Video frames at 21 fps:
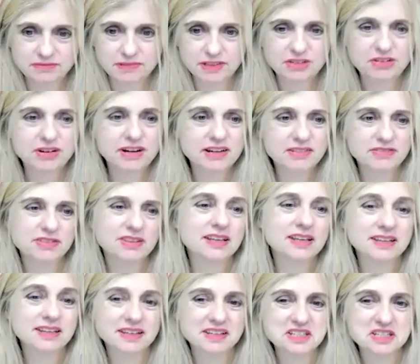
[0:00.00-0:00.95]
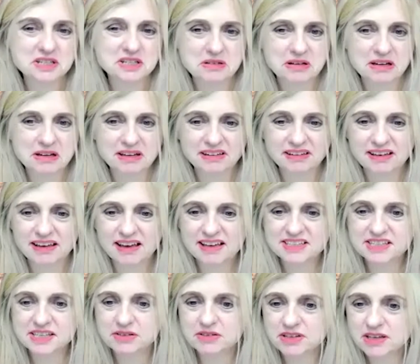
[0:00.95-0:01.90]
creative thinking to it. Yeah.
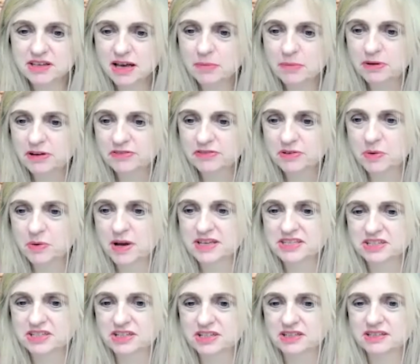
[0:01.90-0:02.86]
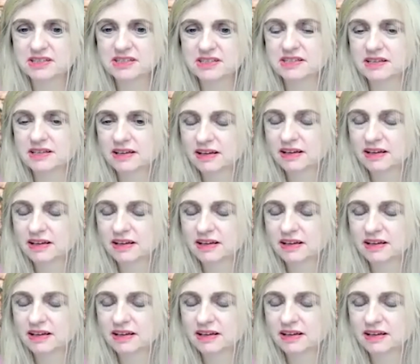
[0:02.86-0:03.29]
So a couple of questions